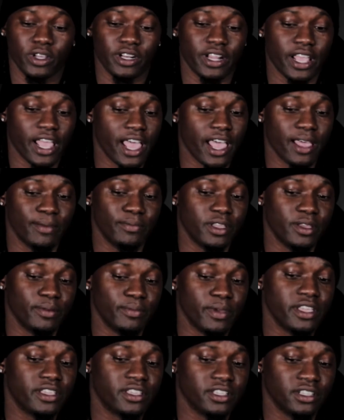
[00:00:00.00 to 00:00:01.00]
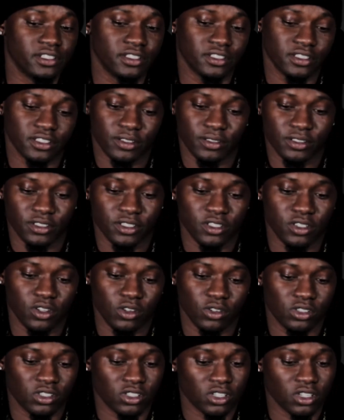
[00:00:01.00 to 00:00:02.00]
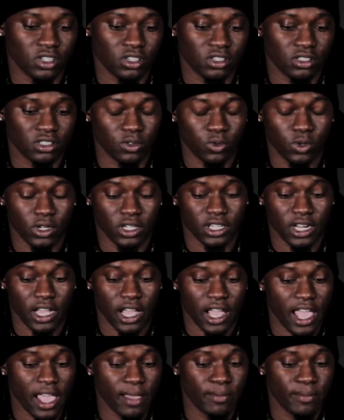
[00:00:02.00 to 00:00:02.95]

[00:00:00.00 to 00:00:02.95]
already had been making, you know, songs or whatnot.